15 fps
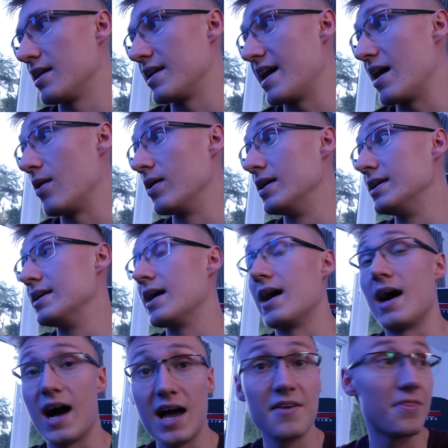Now,
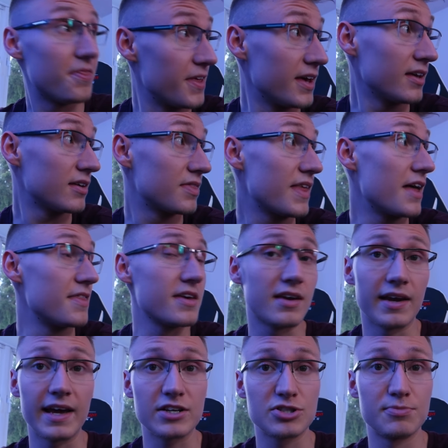I think that the
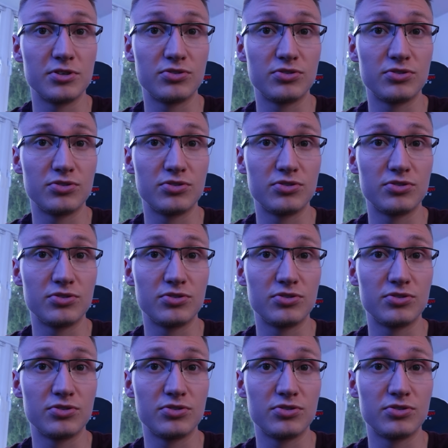connection